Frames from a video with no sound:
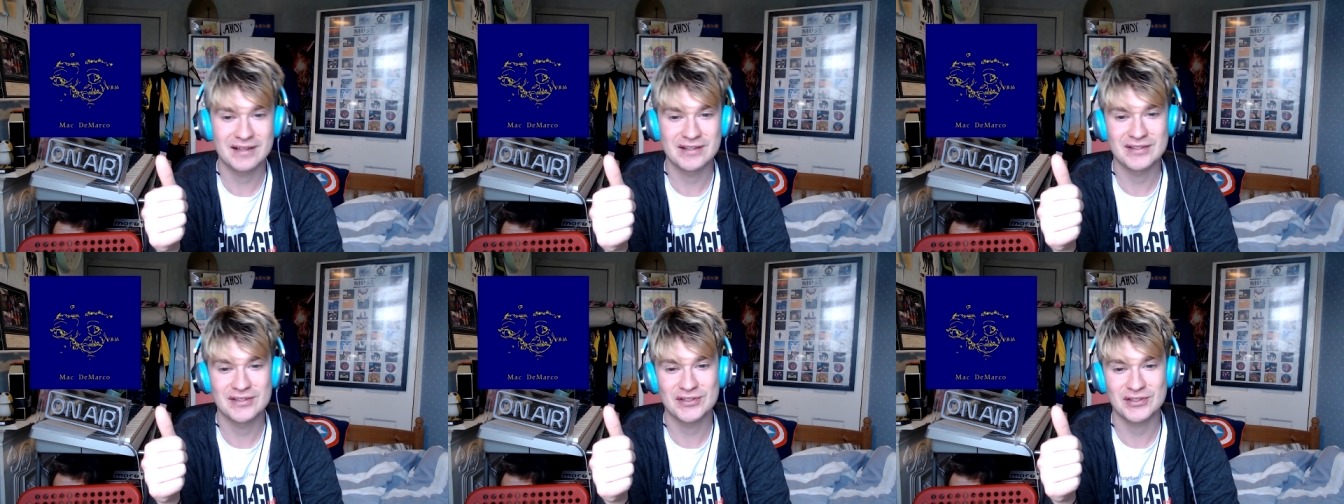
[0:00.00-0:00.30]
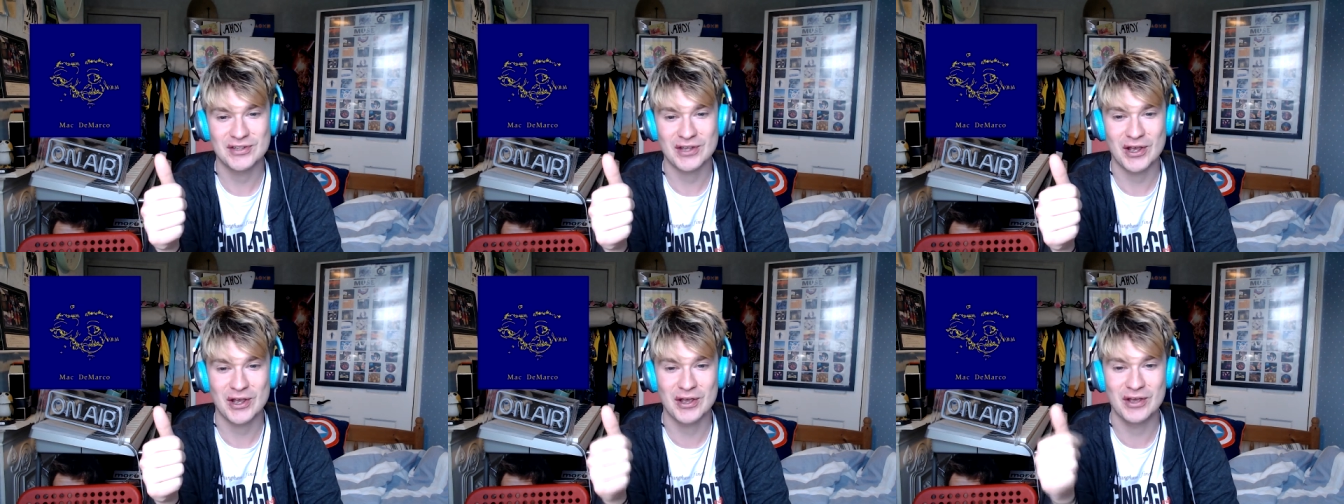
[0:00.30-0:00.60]

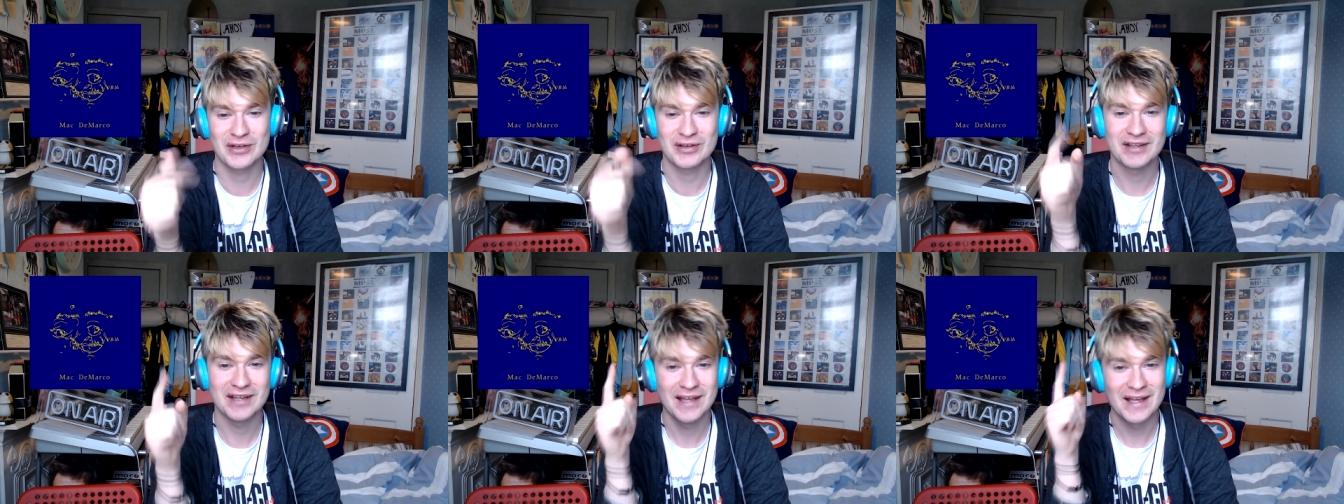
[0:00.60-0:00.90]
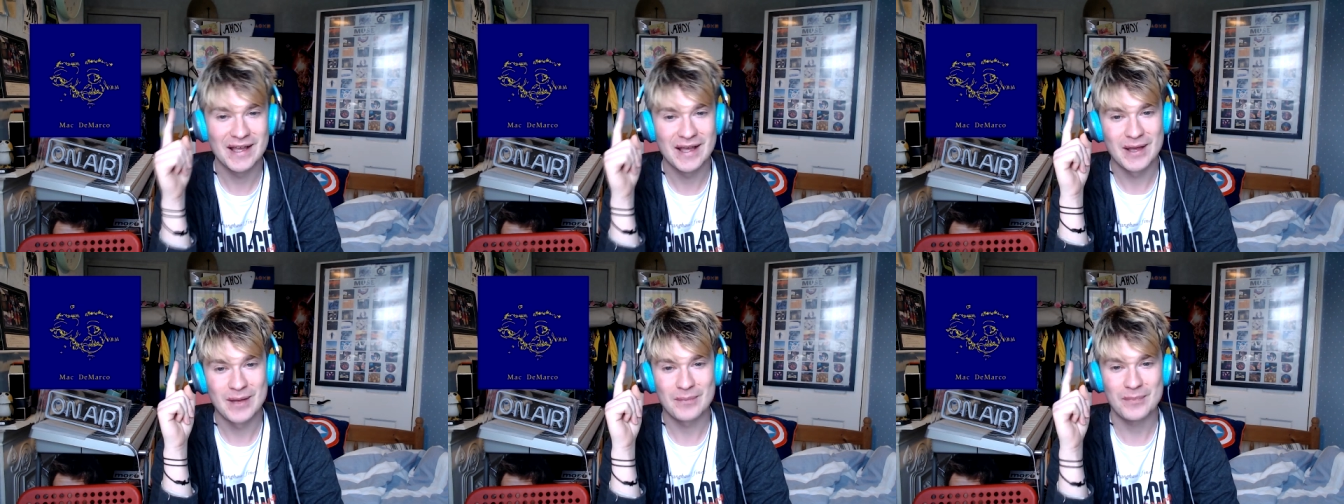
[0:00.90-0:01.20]
So,
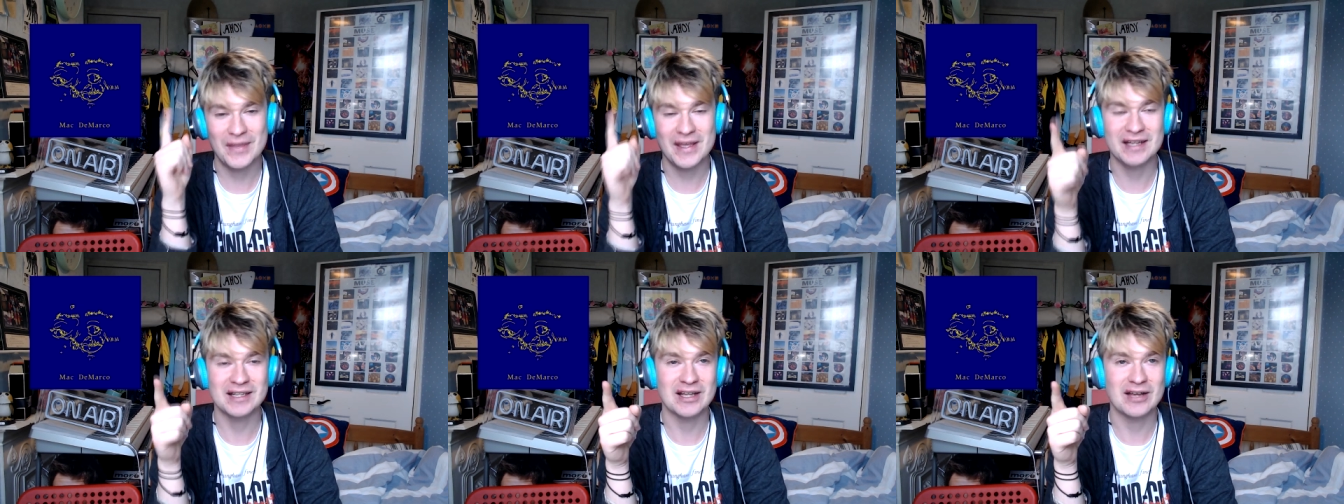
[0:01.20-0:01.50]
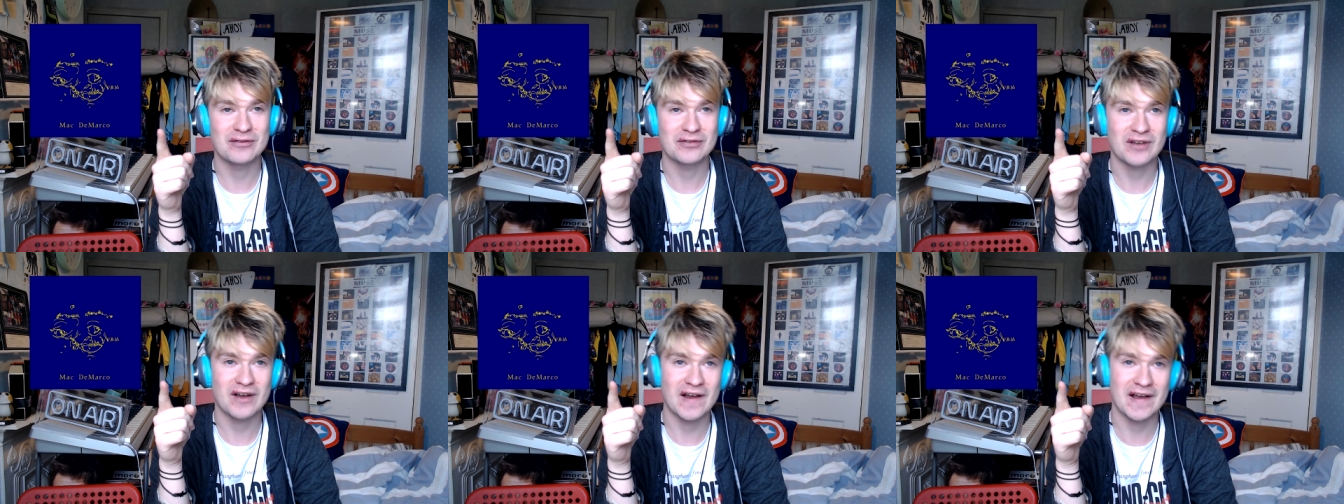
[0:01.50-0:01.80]
big
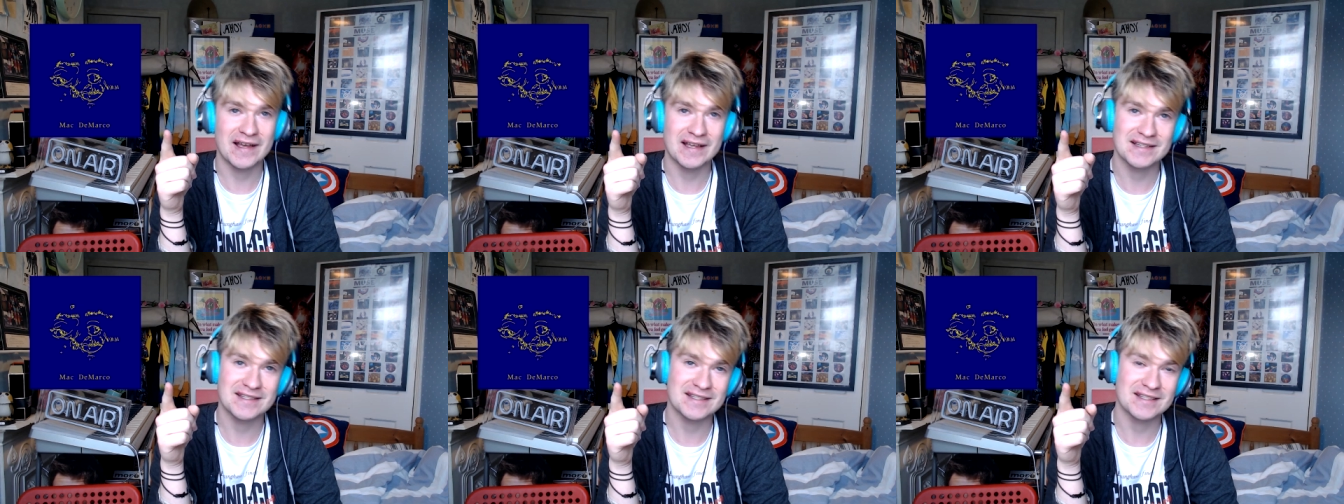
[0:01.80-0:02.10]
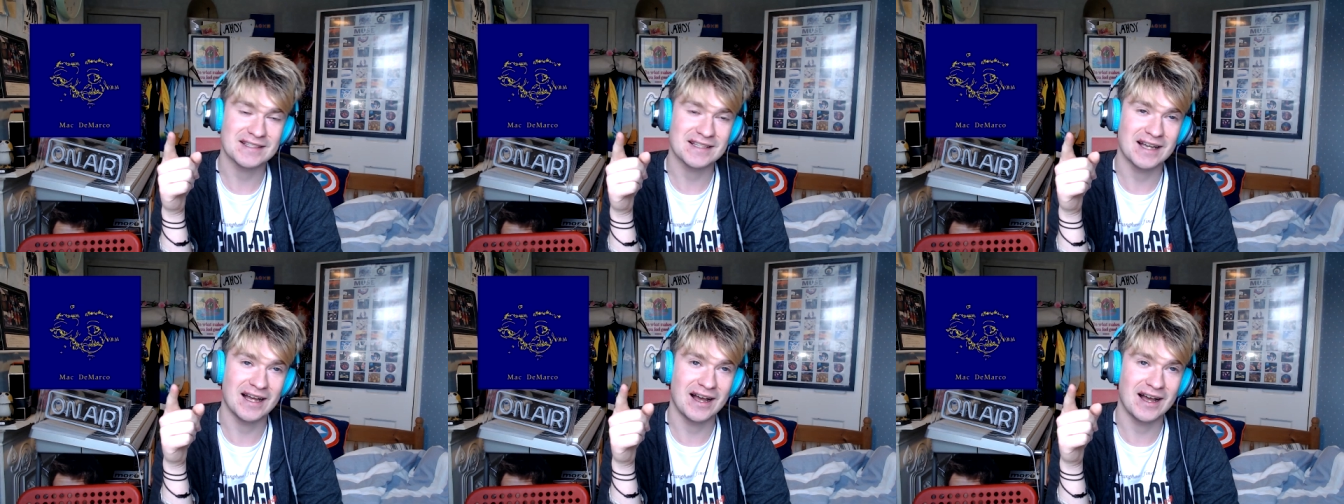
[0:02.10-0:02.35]
love, guys.